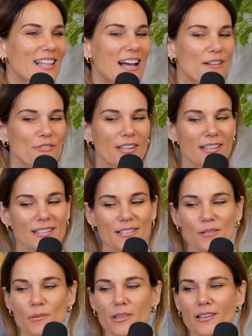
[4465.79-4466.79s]
was laughing
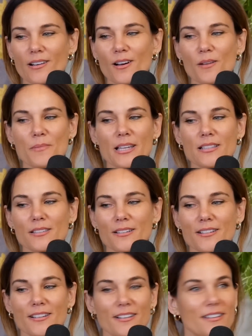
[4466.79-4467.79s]
at some of the
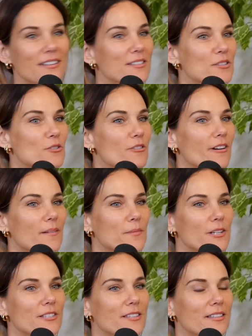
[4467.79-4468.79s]
comments on our
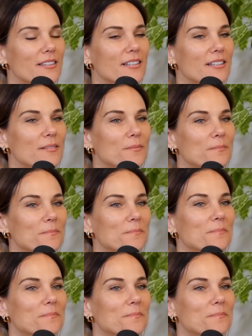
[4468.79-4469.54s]
Instagram recently.